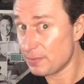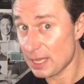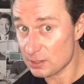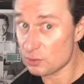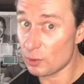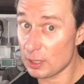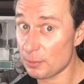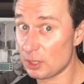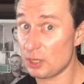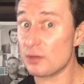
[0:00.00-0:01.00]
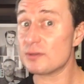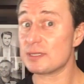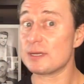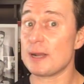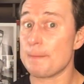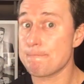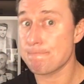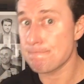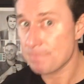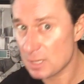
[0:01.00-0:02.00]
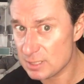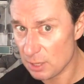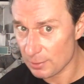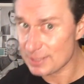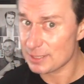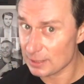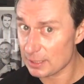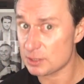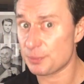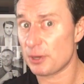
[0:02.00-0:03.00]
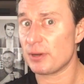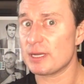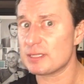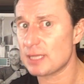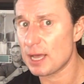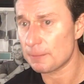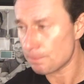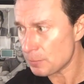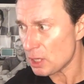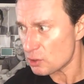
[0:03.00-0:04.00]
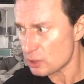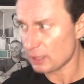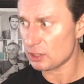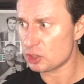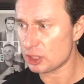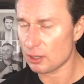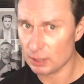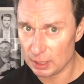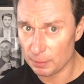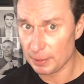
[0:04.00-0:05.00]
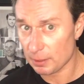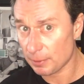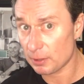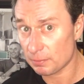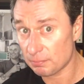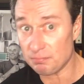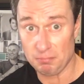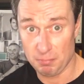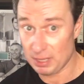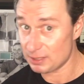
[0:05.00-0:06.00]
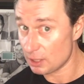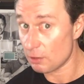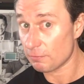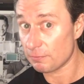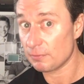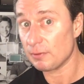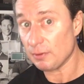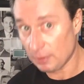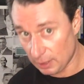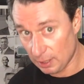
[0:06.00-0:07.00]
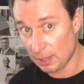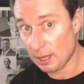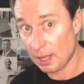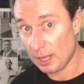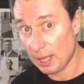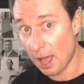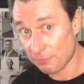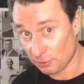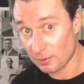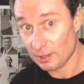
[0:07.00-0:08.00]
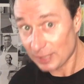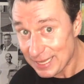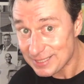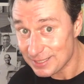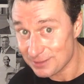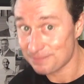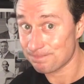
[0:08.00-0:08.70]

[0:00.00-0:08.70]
That's the one I'm going to use today because I recently experienced that, so I could share a little bit about myself after the lesson.